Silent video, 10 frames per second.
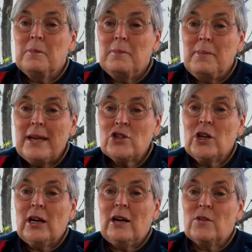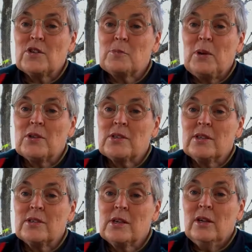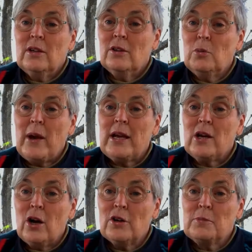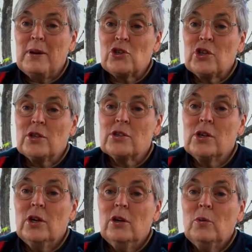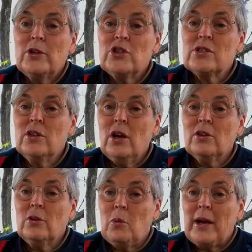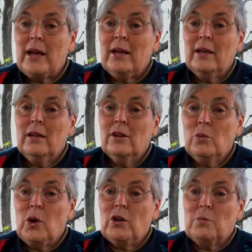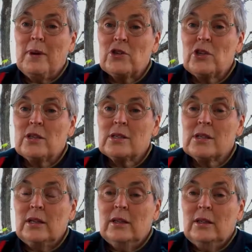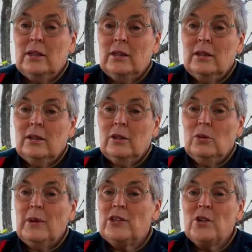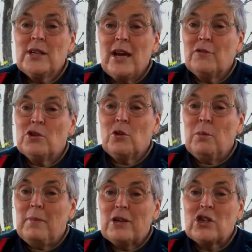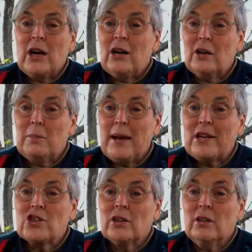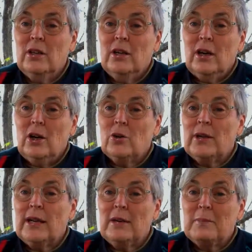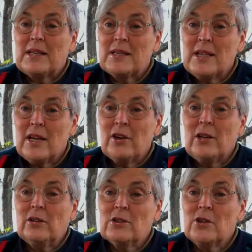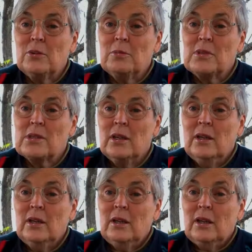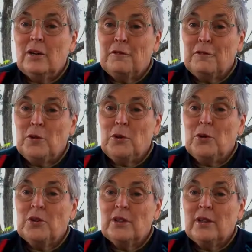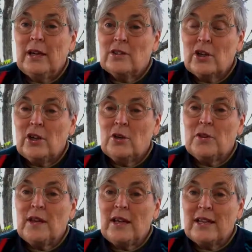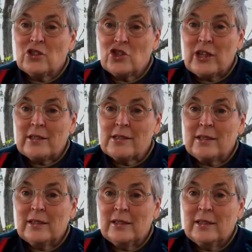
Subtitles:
measure our responses the way God measures, which is not the way the world measures. We don't have to measure our compassion only in material terms of food and clothing and shelter.